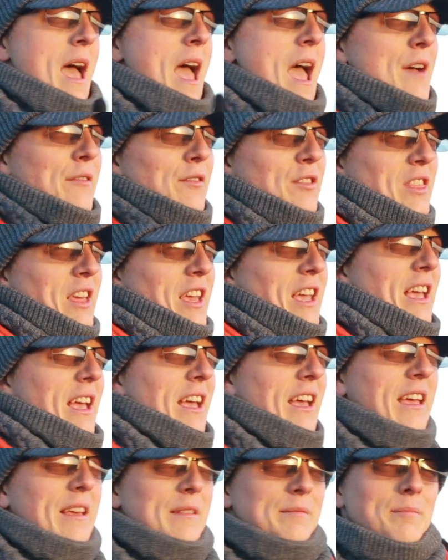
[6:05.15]
Everything
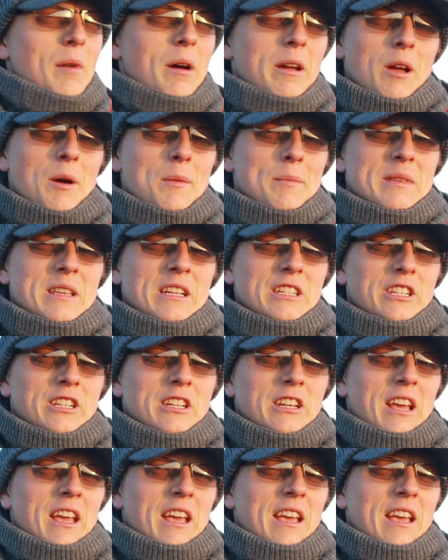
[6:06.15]
in my composition